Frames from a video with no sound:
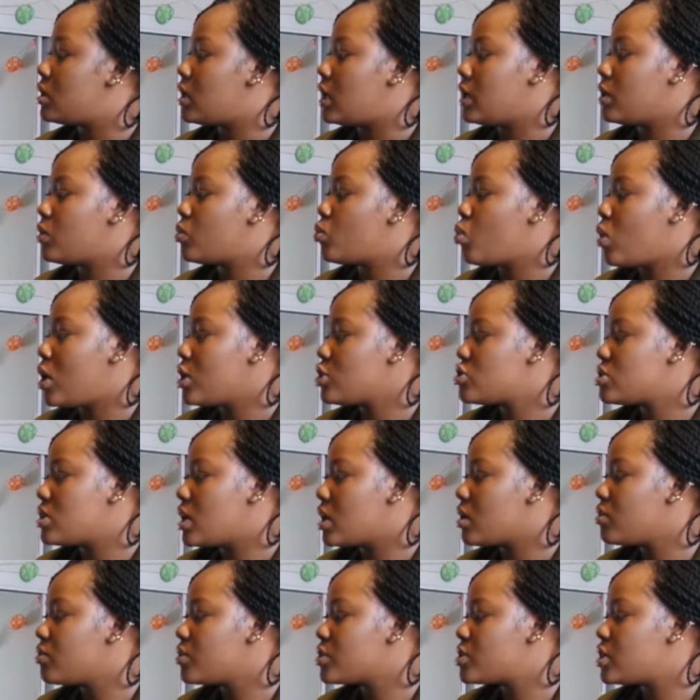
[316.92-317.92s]
Like, why
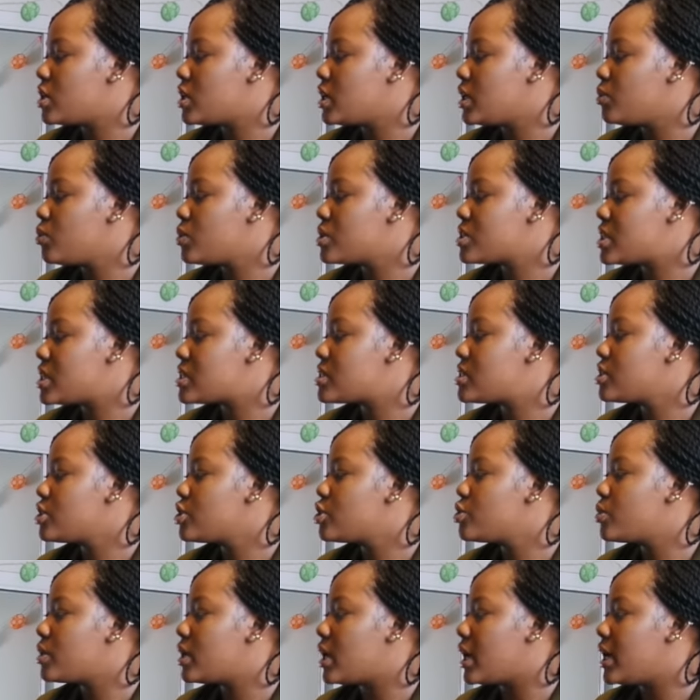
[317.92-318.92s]
should I go return it? It was
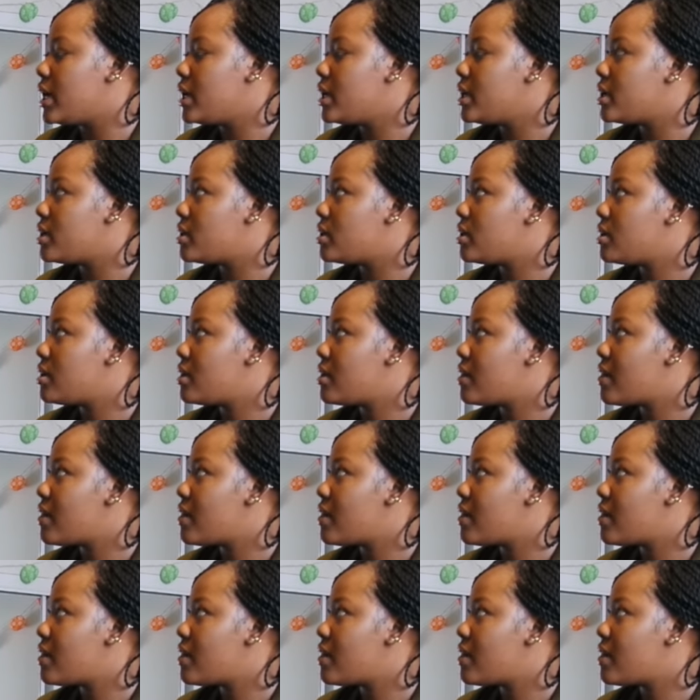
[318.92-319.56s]
tasting good when I ate it.